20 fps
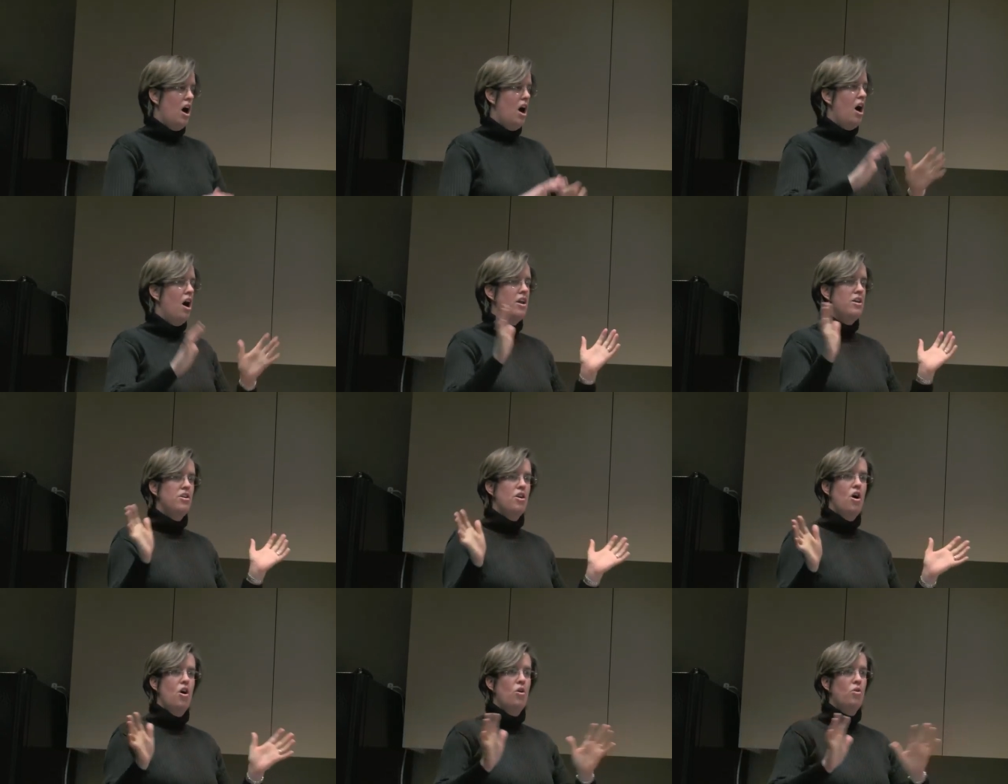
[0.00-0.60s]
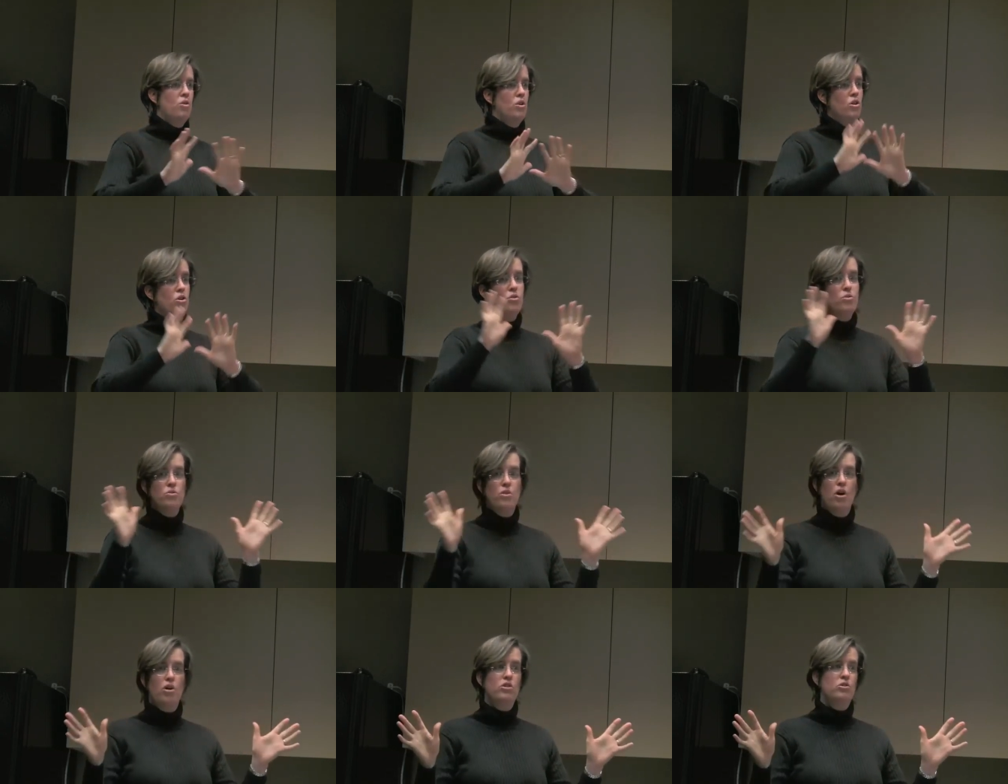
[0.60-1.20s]
unknown,
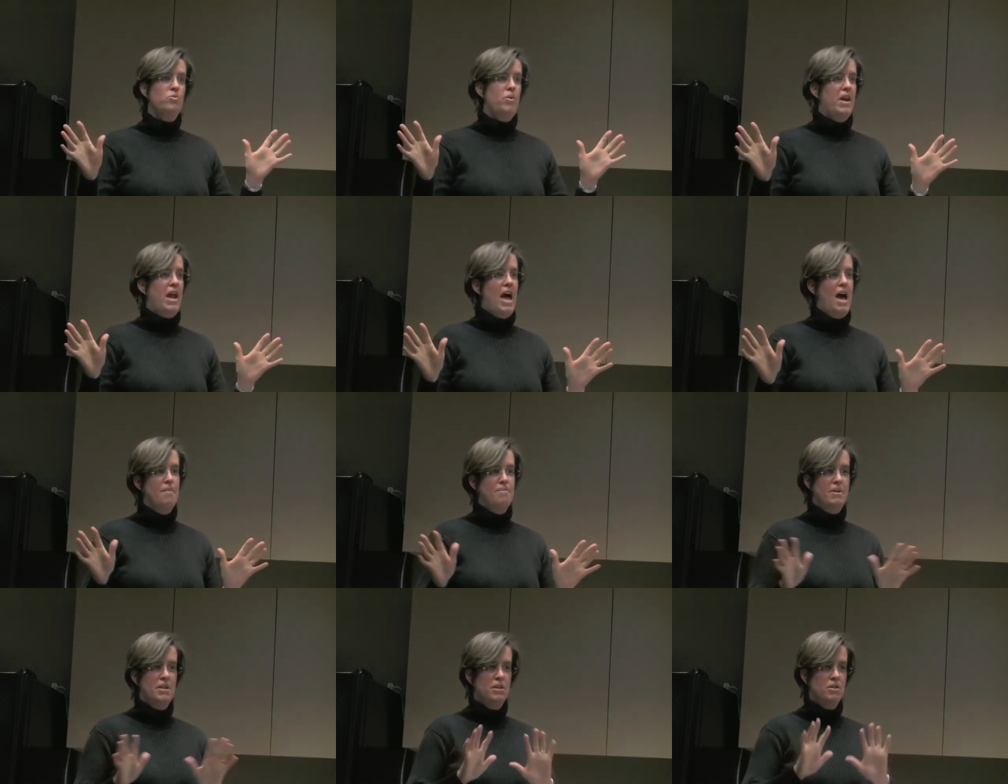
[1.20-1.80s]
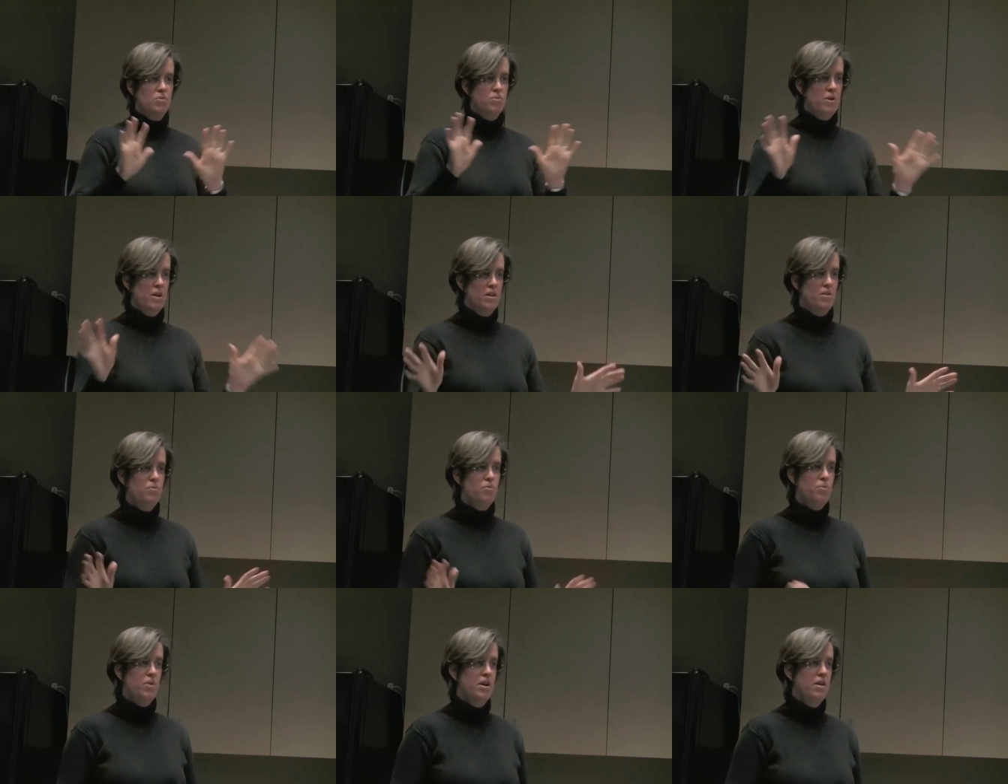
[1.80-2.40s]
who knows what happens with,
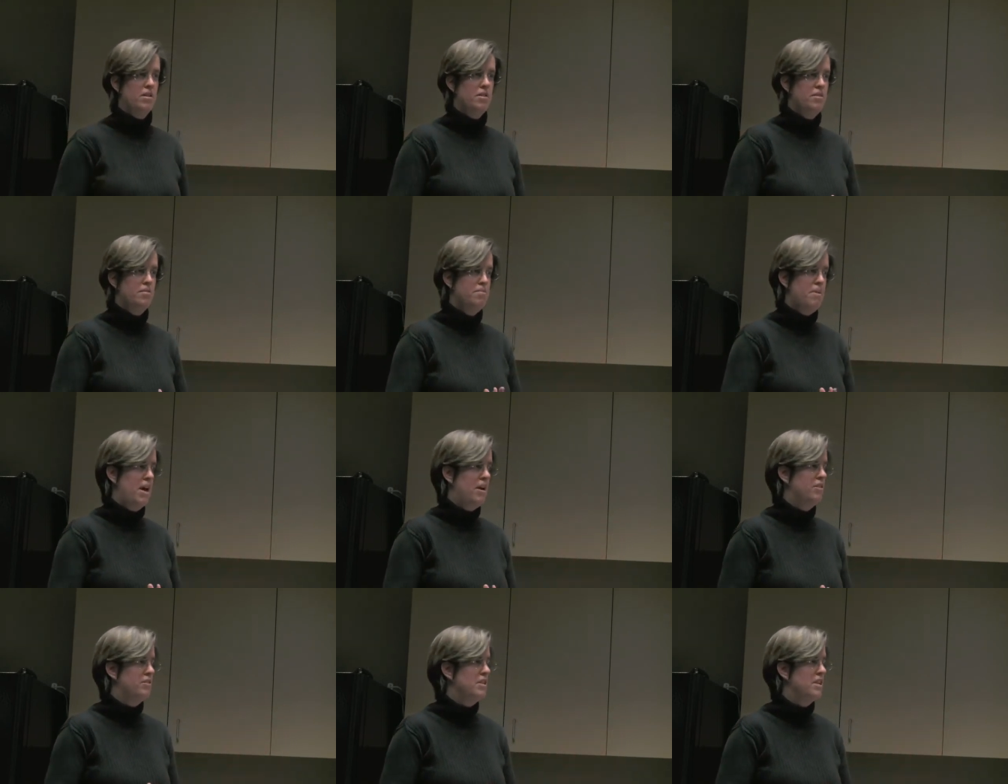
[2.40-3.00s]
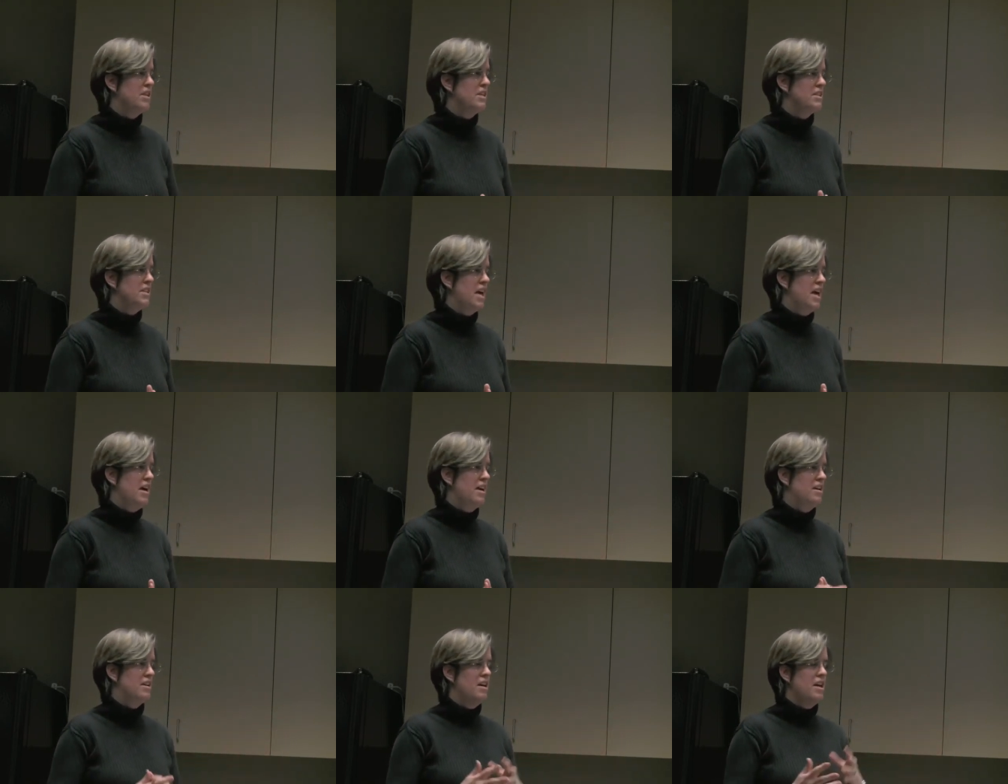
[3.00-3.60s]
with penalties
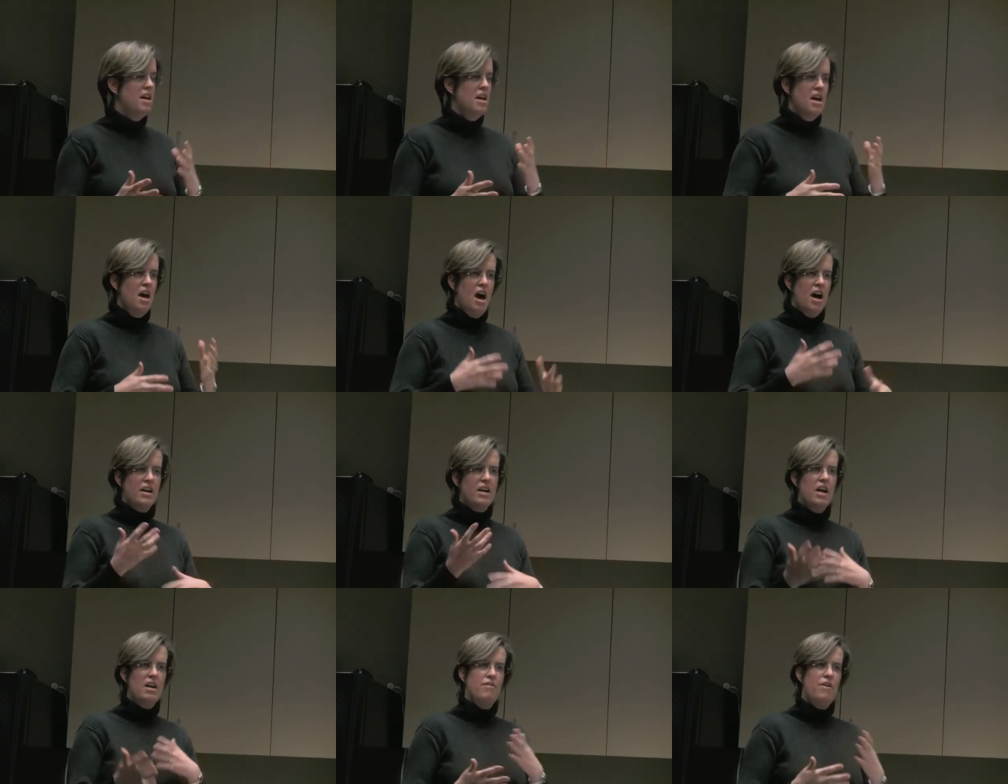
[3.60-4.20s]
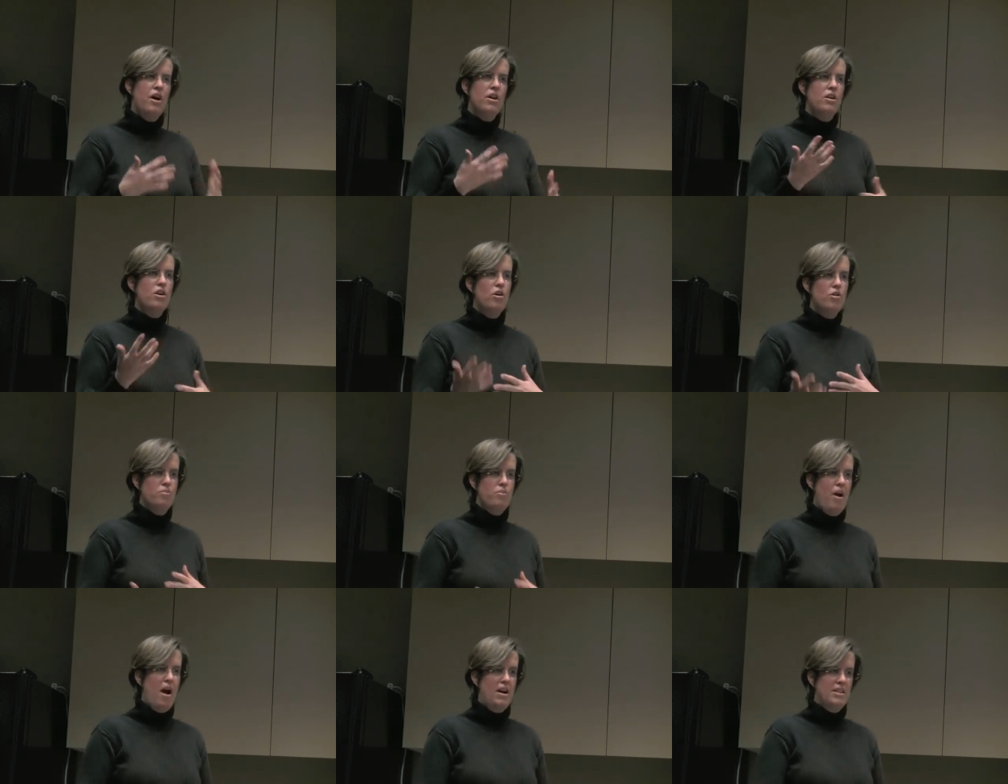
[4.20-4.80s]
and a kind of
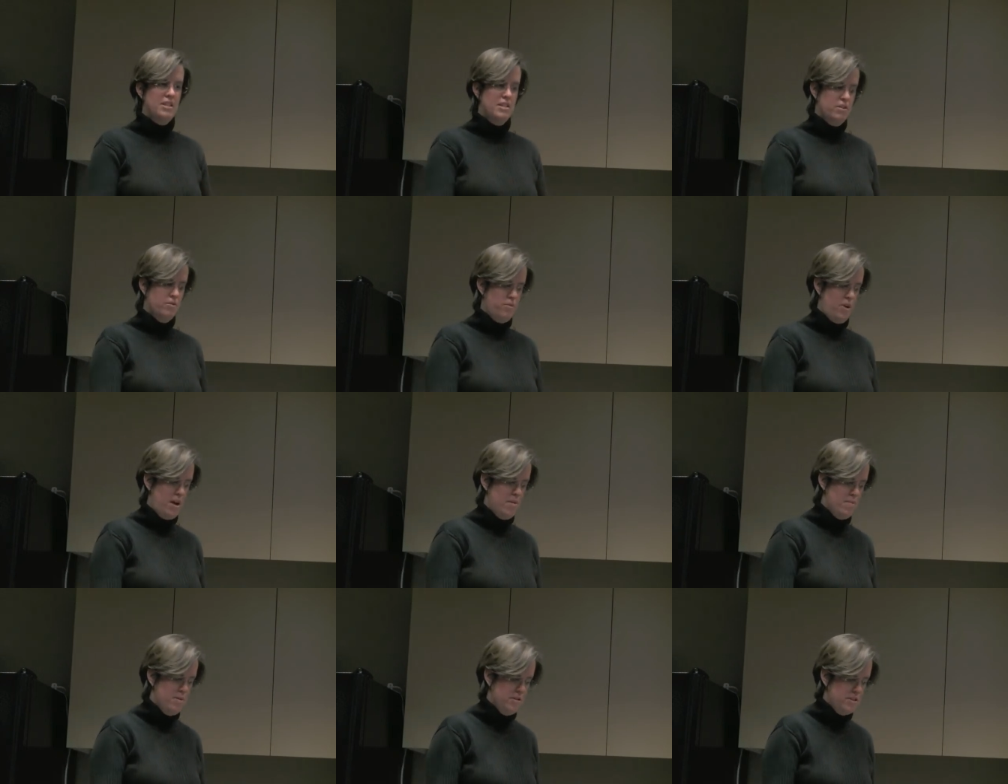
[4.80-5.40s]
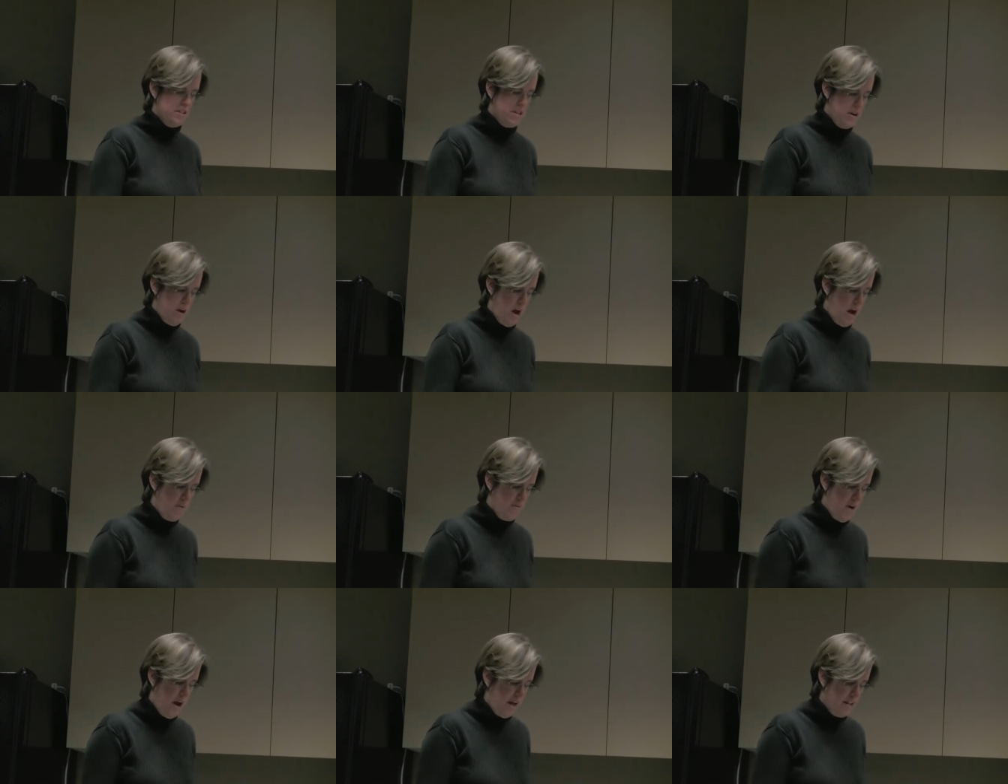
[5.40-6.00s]
unknown process of waivers.
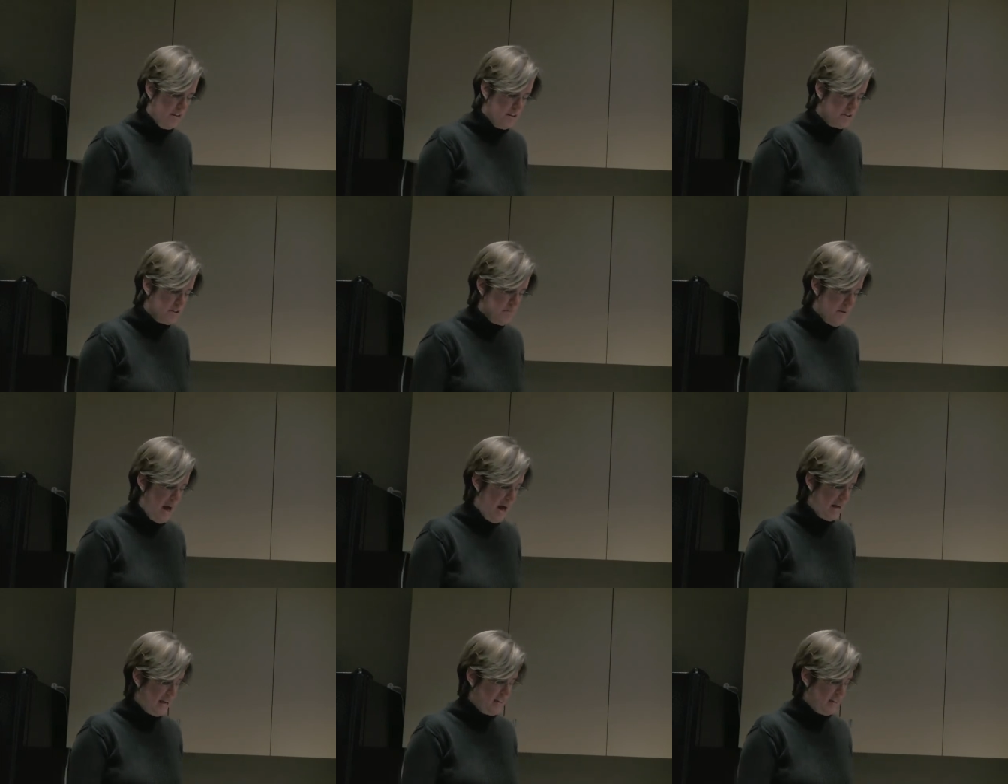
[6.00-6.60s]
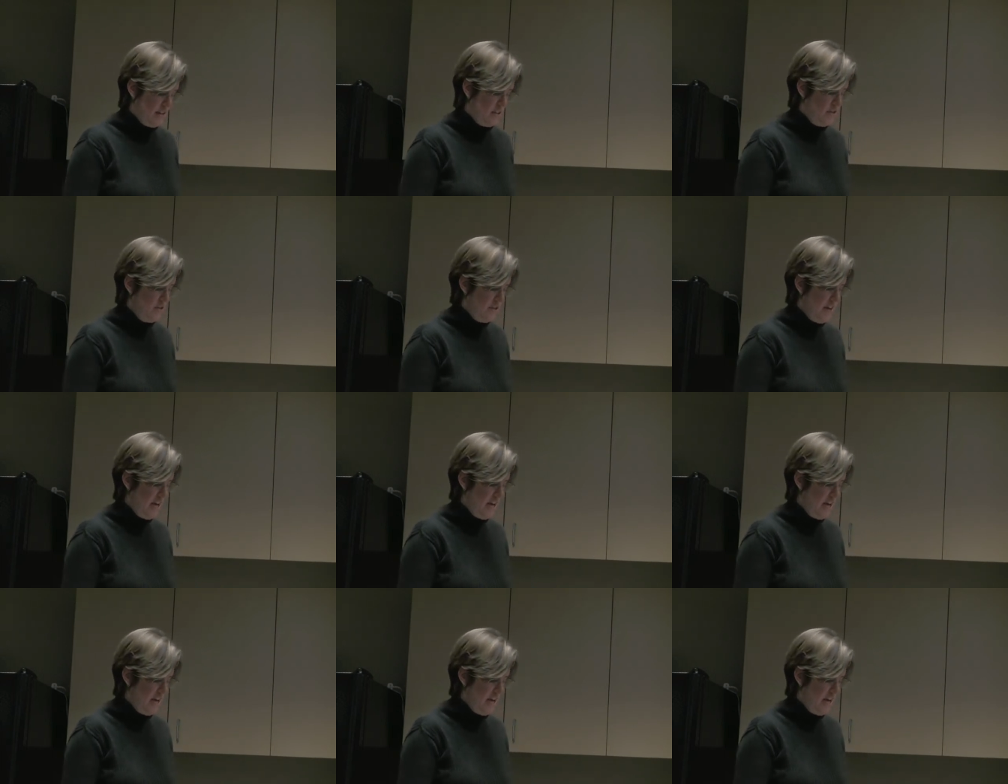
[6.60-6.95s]
I, I looked back at the two